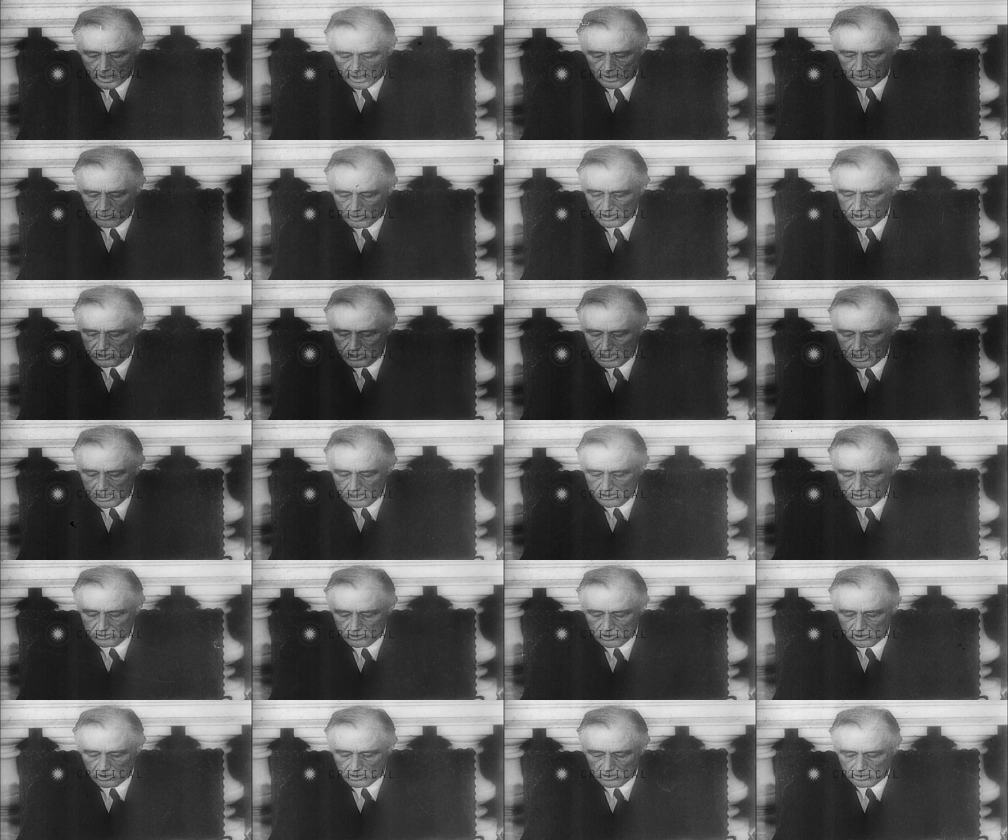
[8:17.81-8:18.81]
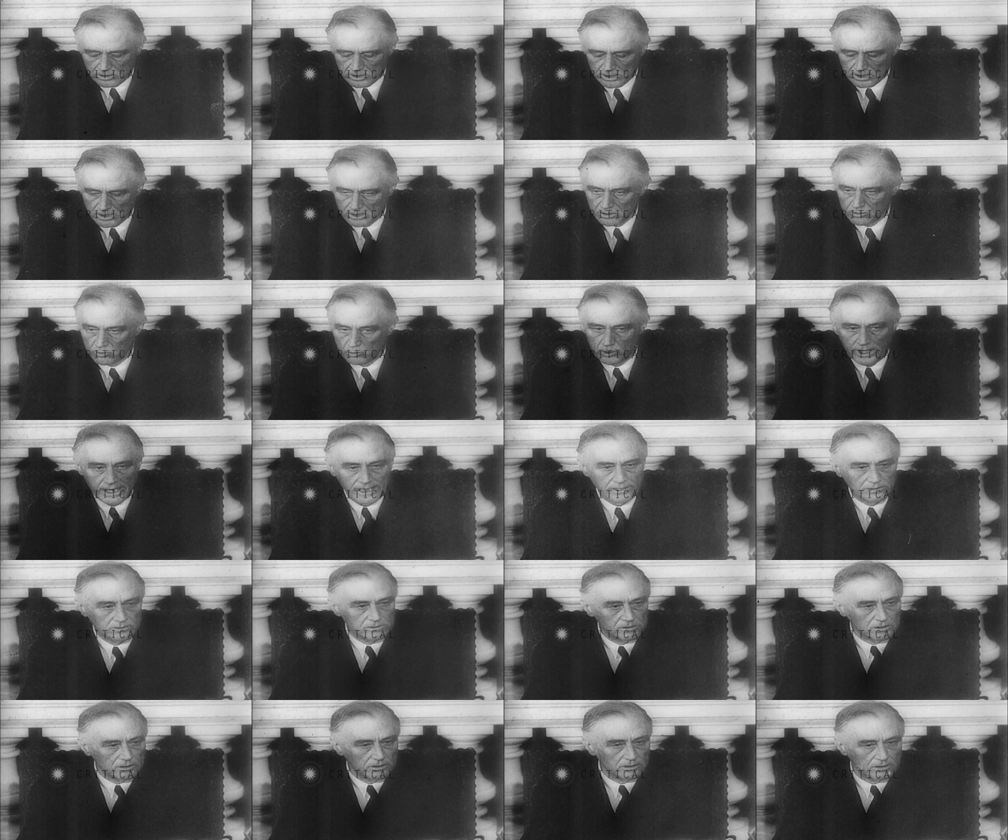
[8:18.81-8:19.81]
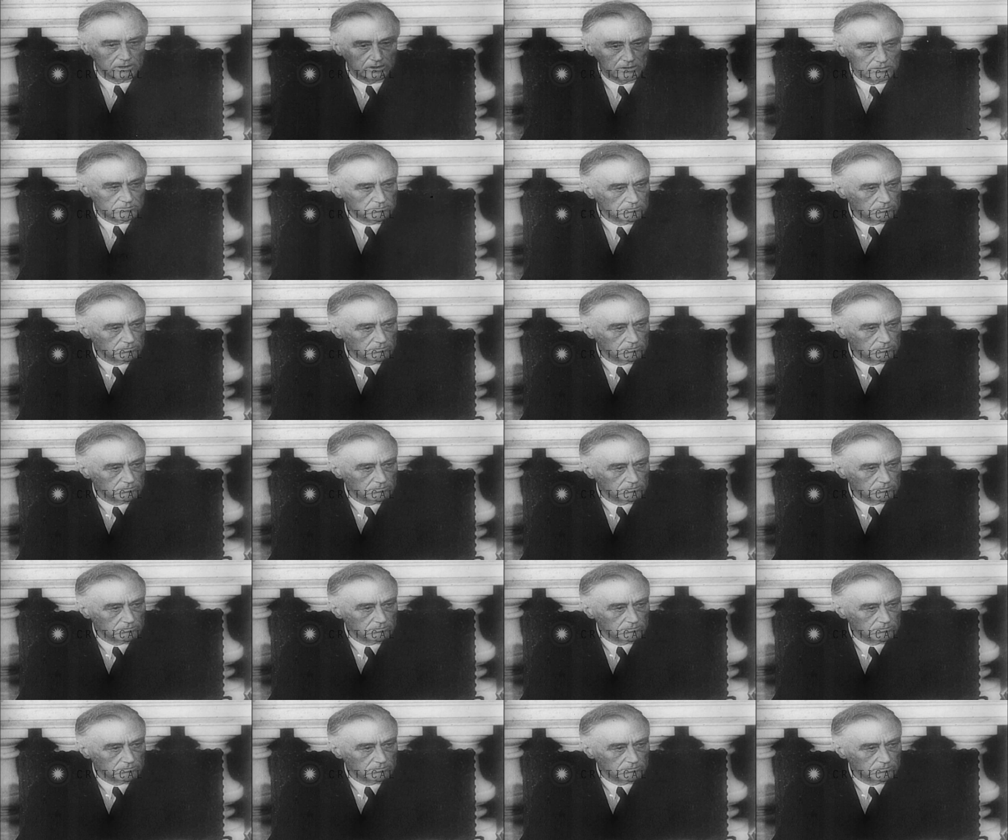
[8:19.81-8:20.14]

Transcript: in which our children and grandchildren,